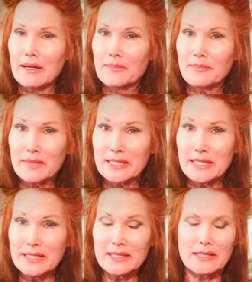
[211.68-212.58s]

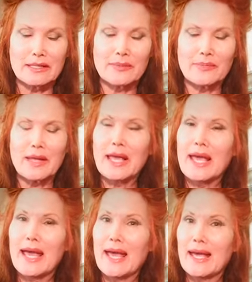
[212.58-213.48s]
medicinal
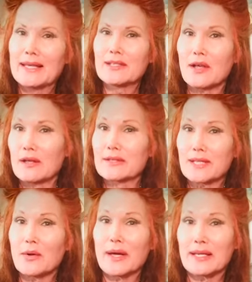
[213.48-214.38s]
and
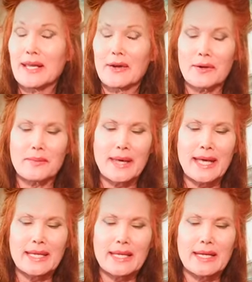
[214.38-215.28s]
also an
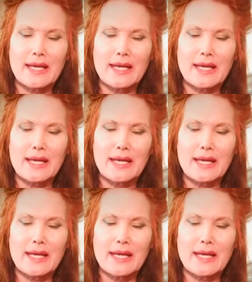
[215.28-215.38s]
aromatic.